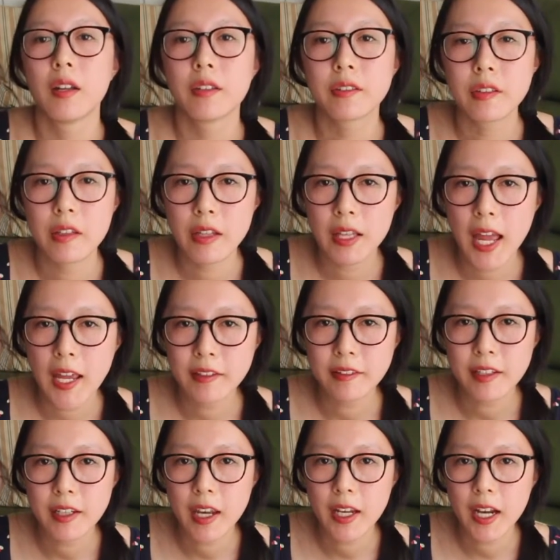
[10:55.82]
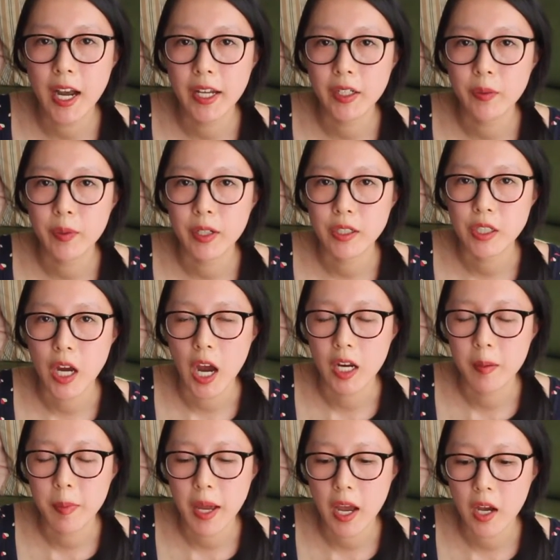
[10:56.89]
So the last thing I kind of want to talk
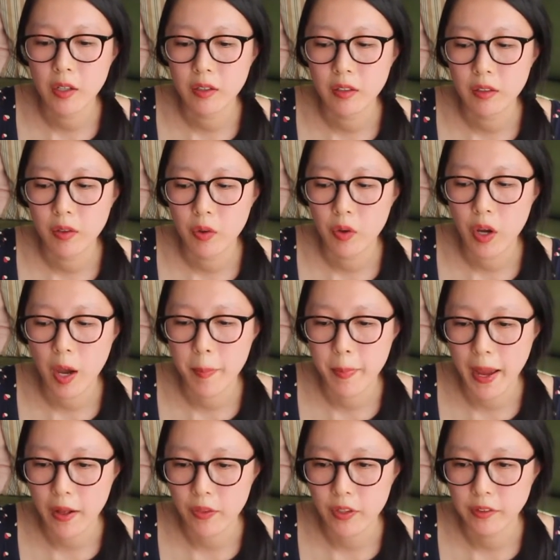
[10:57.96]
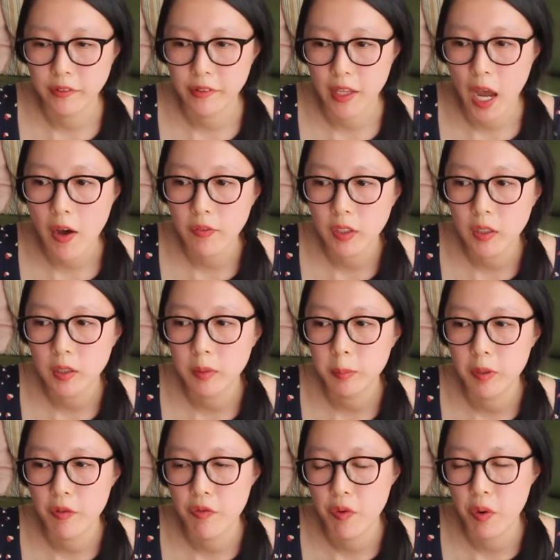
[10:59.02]
about this novel
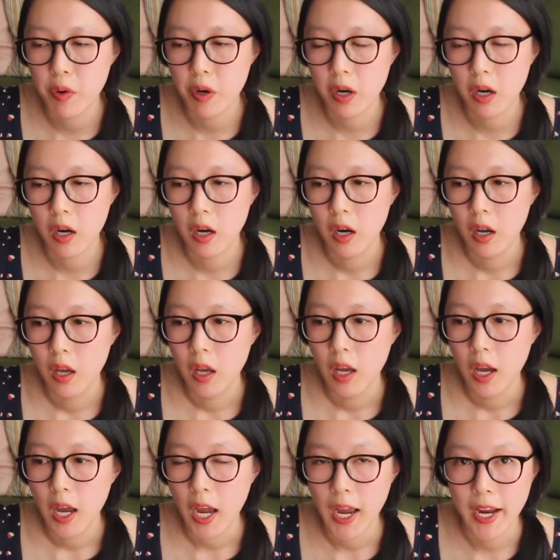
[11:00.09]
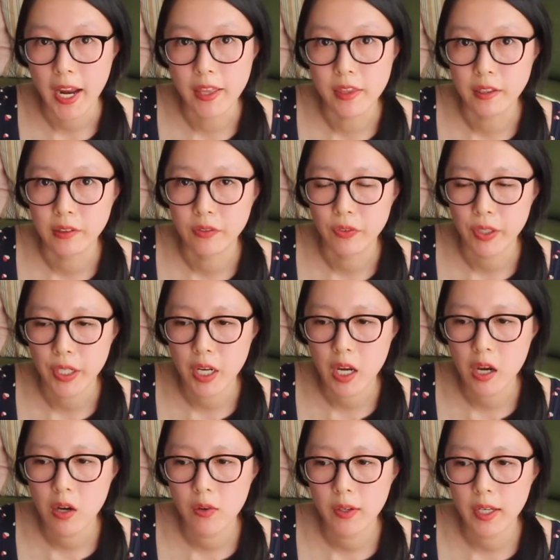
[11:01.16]
before I end this
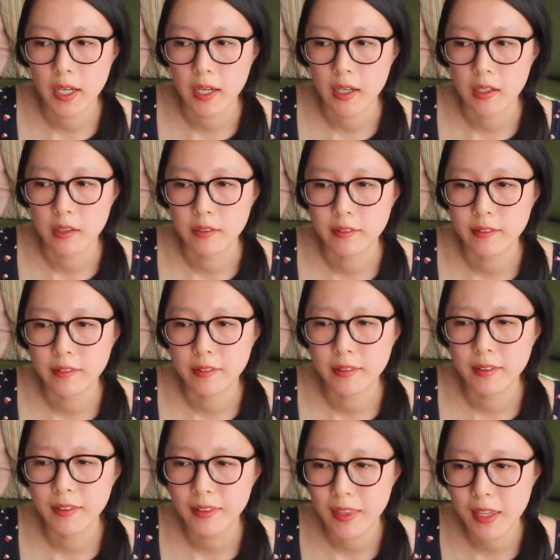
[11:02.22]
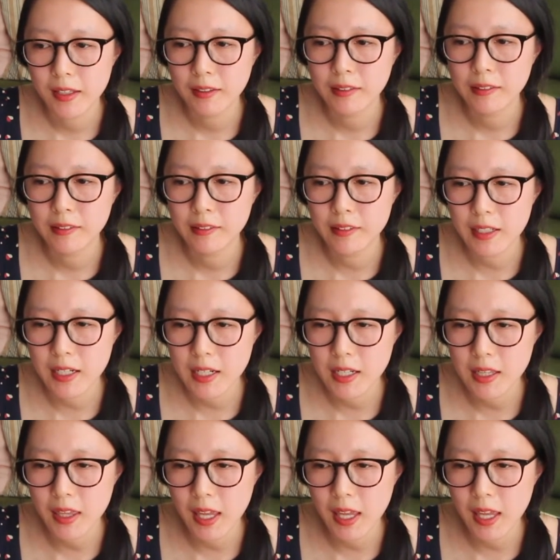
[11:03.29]
video is this scene